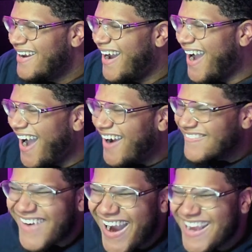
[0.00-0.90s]

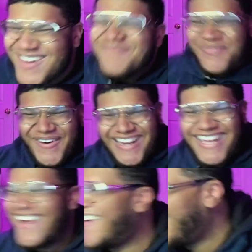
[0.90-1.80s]
Alright, bring
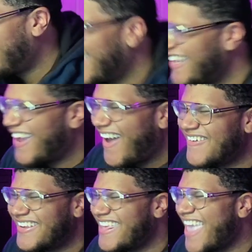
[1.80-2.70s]
it on.
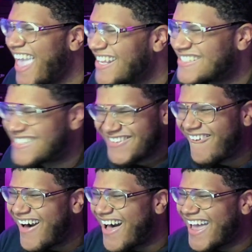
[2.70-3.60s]
Oh yes,
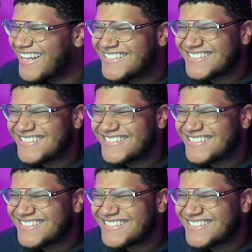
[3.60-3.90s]
squad.